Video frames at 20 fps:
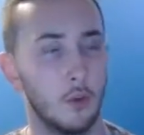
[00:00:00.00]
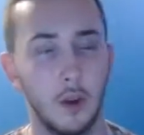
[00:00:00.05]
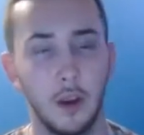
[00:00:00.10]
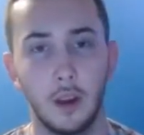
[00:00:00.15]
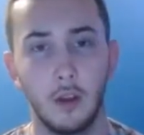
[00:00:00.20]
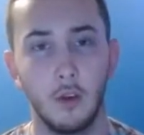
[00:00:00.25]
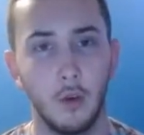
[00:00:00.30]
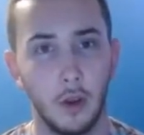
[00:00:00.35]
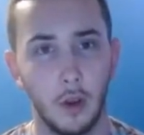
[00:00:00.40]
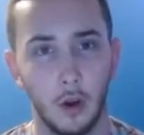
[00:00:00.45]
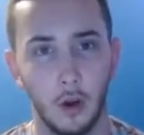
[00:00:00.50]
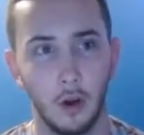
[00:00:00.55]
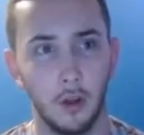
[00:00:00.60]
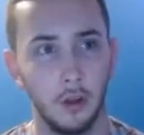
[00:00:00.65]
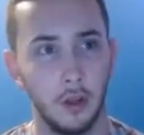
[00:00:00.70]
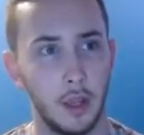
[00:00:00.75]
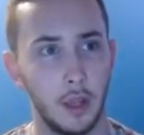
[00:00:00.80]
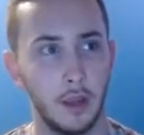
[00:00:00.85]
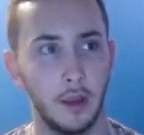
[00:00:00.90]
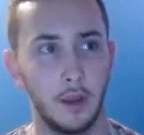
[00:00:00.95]
quit
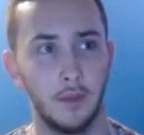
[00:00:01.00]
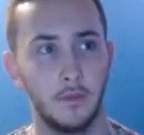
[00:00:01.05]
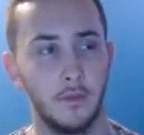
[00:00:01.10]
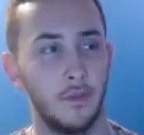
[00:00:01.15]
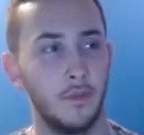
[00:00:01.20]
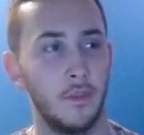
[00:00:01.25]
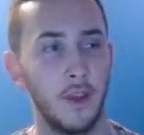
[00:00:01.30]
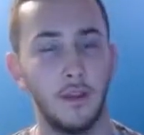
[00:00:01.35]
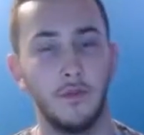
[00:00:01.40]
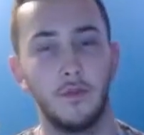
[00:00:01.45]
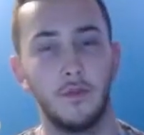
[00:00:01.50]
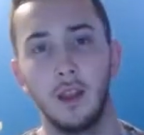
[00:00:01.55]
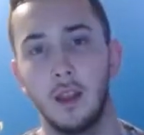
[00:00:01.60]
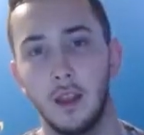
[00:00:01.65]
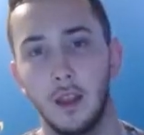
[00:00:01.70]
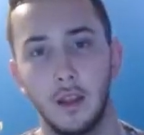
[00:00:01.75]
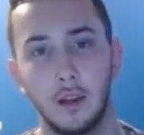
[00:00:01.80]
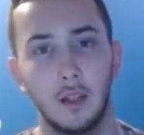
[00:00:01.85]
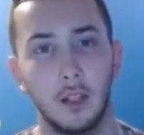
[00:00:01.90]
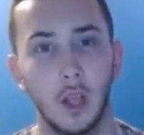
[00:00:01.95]
early,
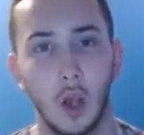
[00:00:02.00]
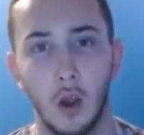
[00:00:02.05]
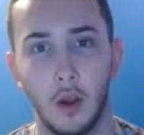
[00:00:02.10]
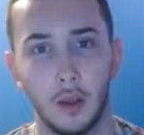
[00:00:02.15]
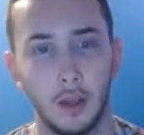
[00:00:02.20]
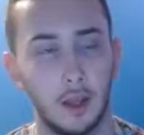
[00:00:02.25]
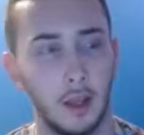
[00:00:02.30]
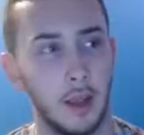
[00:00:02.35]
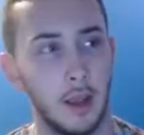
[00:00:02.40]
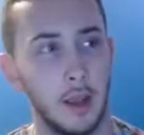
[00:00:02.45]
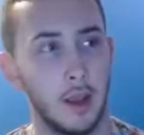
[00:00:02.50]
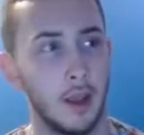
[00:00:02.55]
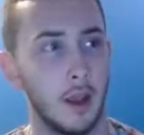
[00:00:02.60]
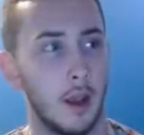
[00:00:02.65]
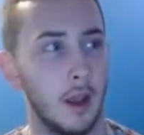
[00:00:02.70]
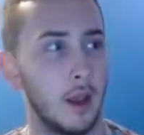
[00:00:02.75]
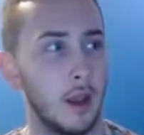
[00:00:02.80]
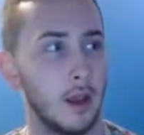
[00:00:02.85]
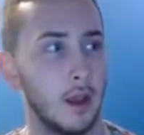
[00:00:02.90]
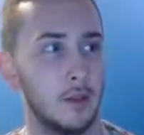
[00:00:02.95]
50 taunting,
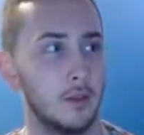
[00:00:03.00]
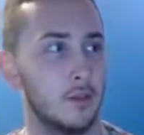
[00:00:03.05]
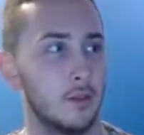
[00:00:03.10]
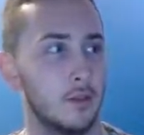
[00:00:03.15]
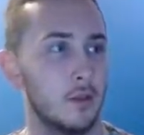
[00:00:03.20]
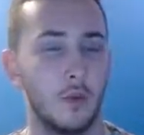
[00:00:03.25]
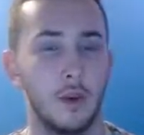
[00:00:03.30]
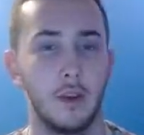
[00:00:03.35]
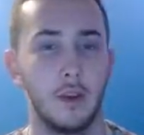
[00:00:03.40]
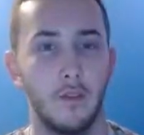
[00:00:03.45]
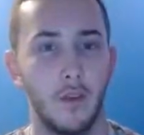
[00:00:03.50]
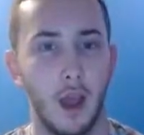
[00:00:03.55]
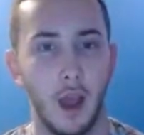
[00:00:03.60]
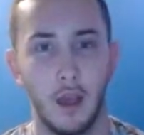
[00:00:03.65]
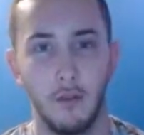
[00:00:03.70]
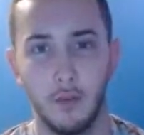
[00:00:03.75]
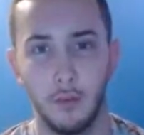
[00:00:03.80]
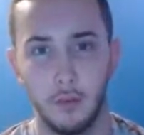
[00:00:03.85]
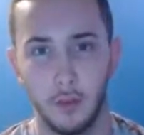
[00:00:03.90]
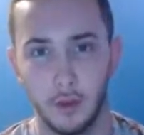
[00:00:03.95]
25
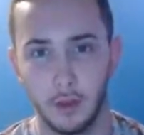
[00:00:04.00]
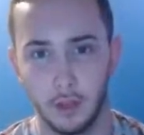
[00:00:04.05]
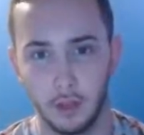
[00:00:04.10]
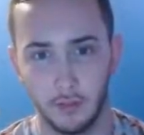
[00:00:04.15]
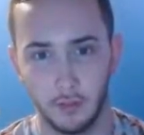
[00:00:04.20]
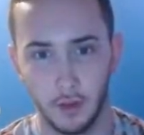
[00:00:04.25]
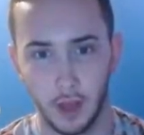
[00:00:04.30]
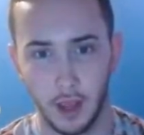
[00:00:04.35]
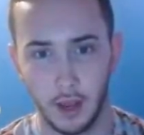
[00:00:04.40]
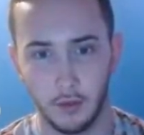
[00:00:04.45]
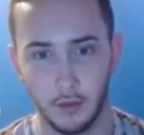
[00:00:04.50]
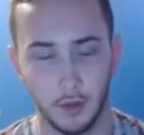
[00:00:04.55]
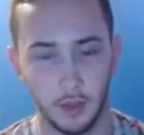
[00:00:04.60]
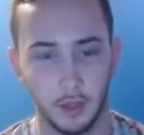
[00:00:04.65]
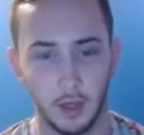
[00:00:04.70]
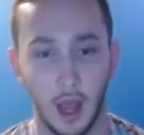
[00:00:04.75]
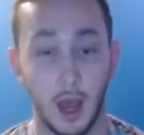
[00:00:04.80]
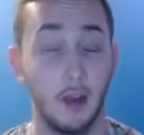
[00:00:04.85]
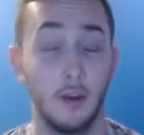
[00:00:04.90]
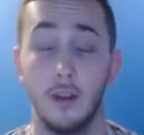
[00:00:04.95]
abusive language.
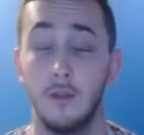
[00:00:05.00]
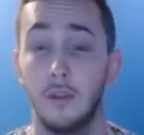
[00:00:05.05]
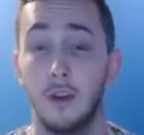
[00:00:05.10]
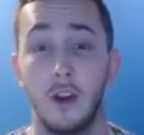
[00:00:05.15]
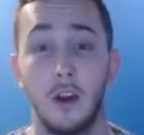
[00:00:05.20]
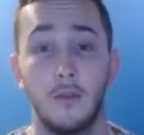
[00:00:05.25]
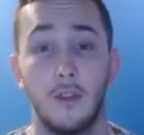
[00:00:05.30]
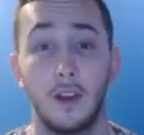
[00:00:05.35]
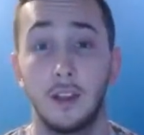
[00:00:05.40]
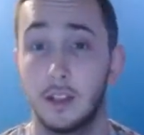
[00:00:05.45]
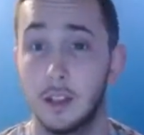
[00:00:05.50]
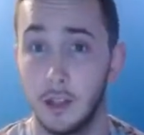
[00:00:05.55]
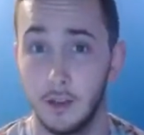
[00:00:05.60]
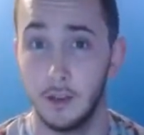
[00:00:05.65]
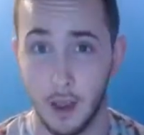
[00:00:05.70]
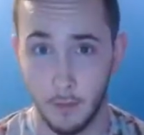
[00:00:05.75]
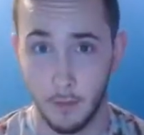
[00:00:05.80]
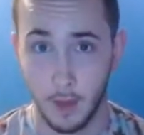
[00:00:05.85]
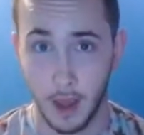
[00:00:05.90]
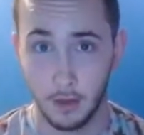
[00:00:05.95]
I don't even know if I just did
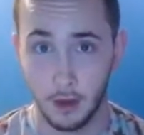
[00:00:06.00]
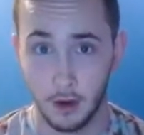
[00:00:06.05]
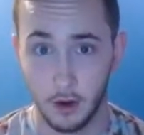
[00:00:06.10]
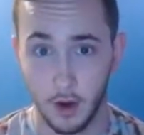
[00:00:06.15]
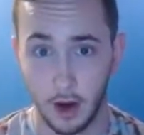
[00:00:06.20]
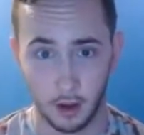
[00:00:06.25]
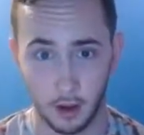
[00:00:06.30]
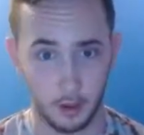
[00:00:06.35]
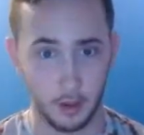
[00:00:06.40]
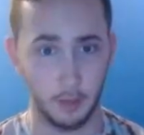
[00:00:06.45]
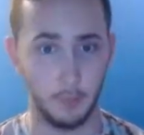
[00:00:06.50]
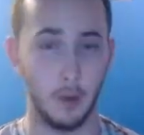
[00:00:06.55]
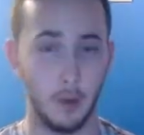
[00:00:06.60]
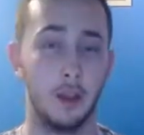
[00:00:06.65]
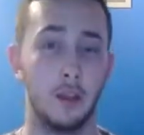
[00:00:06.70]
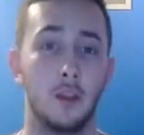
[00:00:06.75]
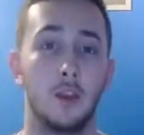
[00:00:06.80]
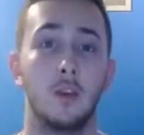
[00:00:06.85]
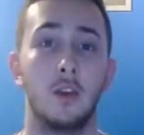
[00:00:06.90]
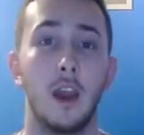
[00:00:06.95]
that math correctly, but
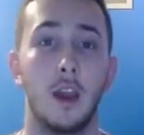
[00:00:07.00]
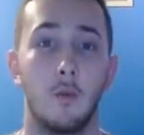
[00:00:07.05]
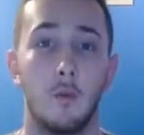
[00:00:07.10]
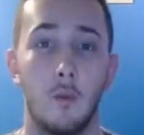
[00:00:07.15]
you get what